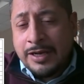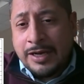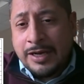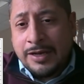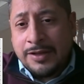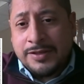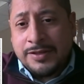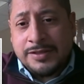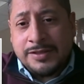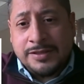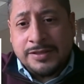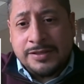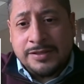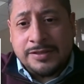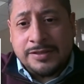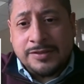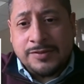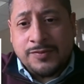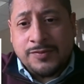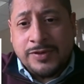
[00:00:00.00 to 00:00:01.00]
This
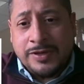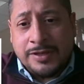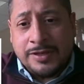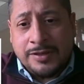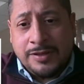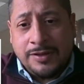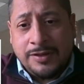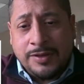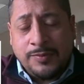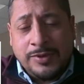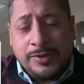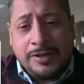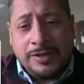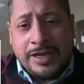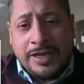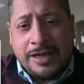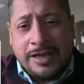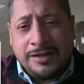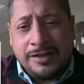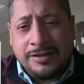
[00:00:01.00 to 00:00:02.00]
is critical that we look
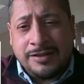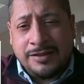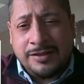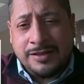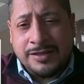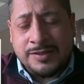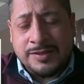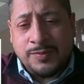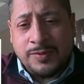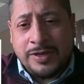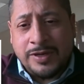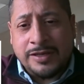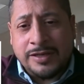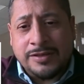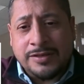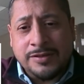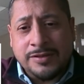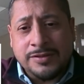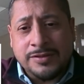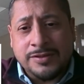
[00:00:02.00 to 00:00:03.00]
at it this way
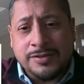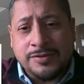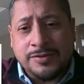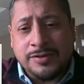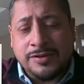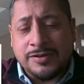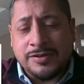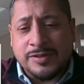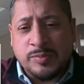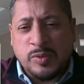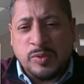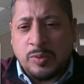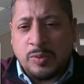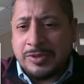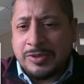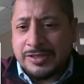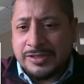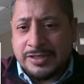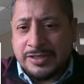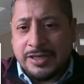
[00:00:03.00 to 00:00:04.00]
to ensure that there's some
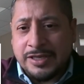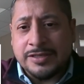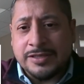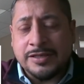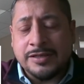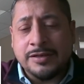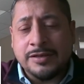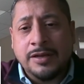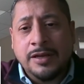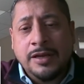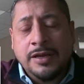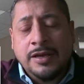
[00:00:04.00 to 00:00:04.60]
normalization